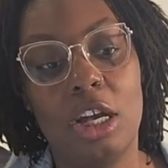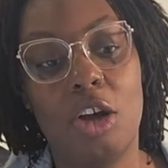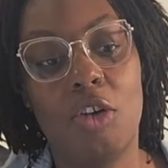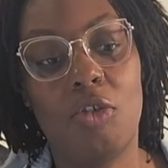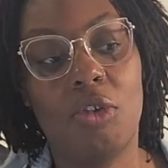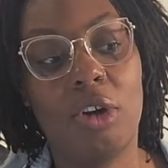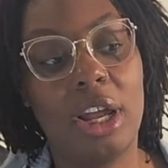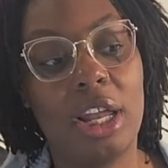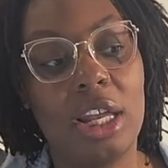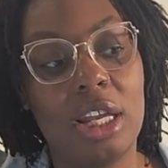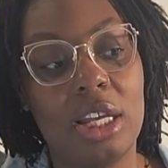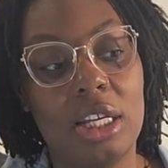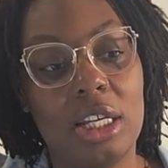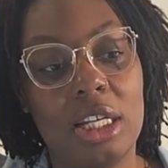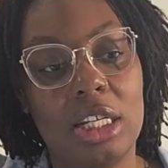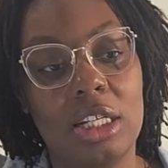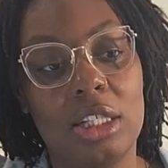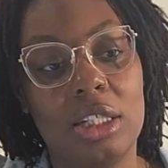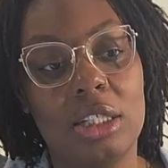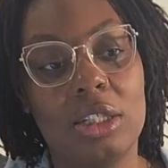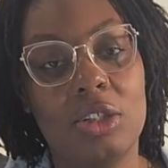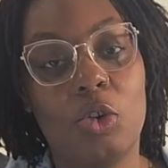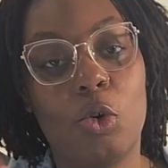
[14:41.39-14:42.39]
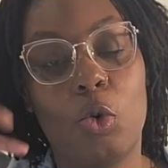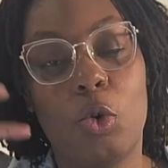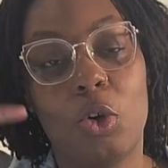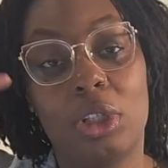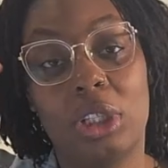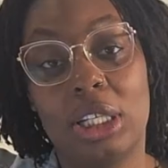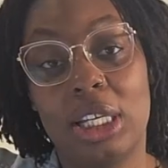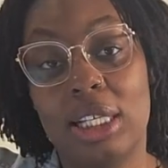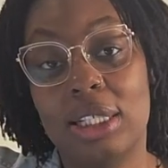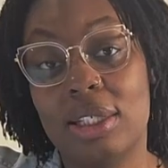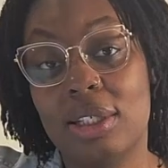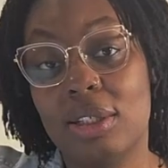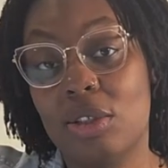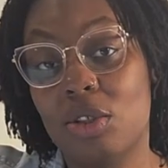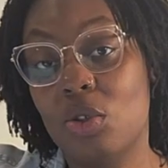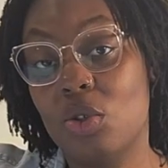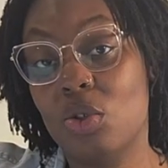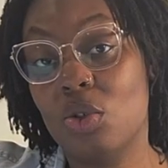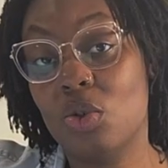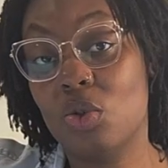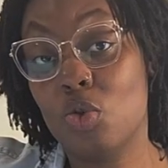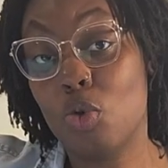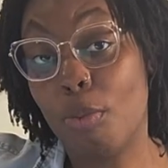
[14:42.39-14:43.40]
right, correlates
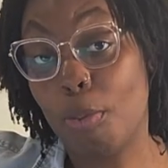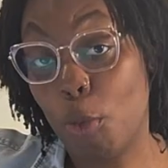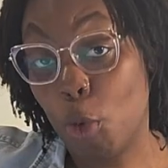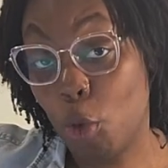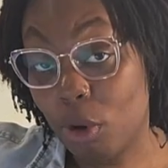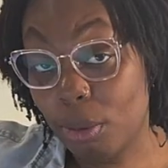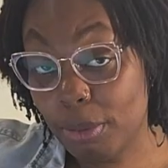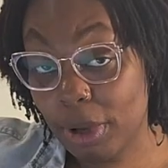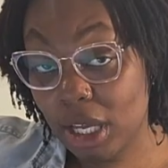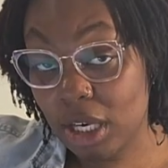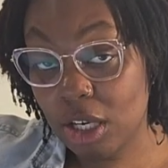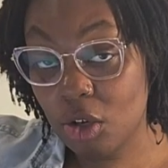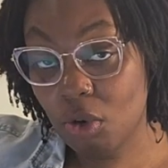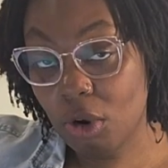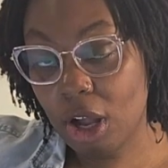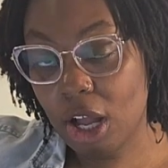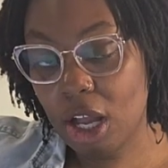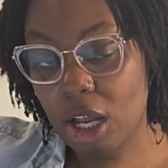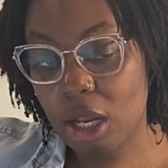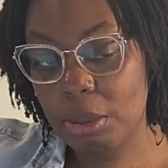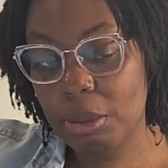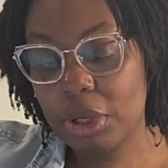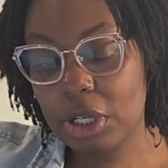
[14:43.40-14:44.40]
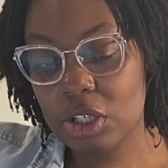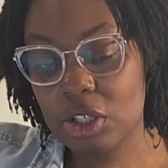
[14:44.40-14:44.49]
to more petty crime.